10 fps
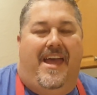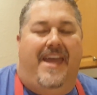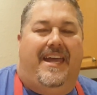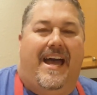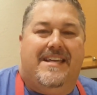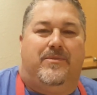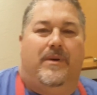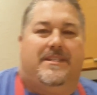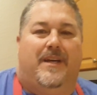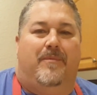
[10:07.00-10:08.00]
Hey guys,
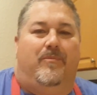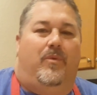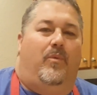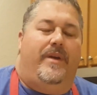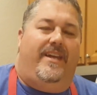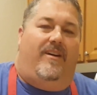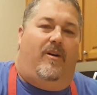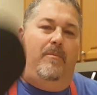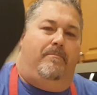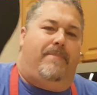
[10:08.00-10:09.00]
what's up? We
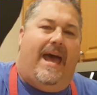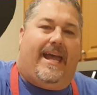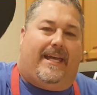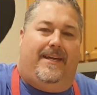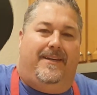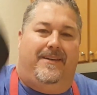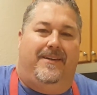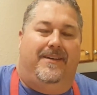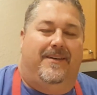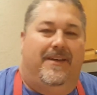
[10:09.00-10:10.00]
are back.
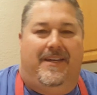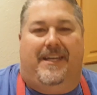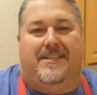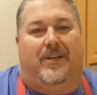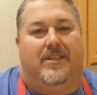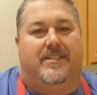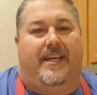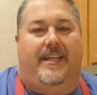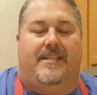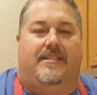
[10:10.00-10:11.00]
It's all
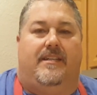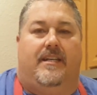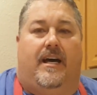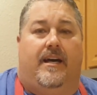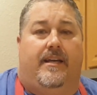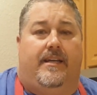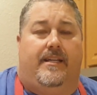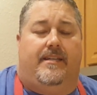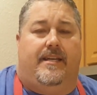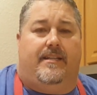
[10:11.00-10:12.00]
set. It's in.
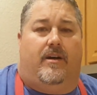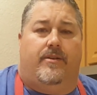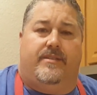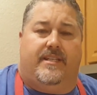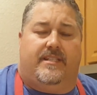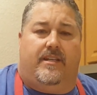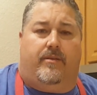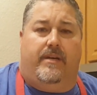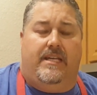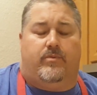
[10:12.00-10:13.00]
It hit 160
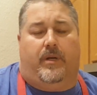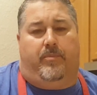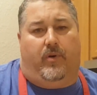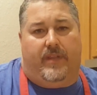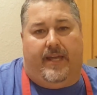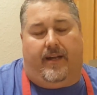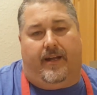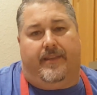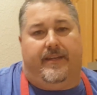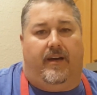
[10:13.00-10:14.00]
degrees. We're gonna pull that
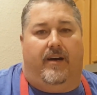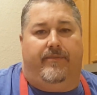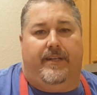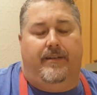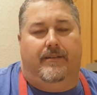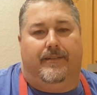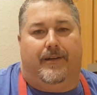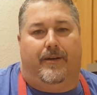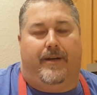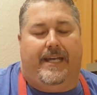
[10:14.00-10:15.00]
out of the oven.
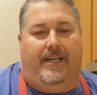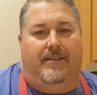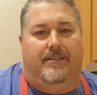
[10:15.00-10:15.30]
All right.